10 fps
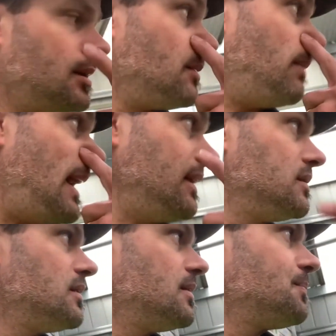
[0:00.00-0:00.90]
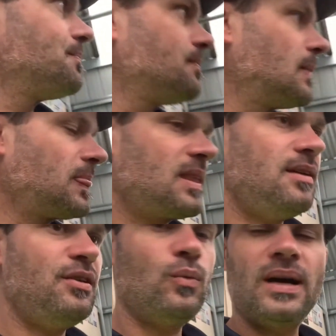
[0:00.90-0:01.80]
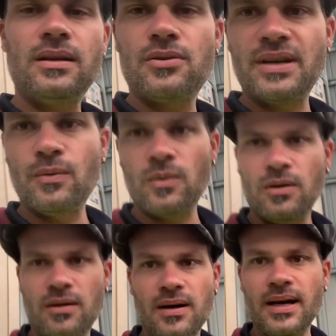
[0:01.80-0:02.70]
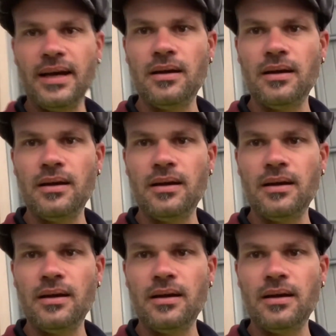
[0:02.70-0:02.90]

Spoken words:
But if you're wondering why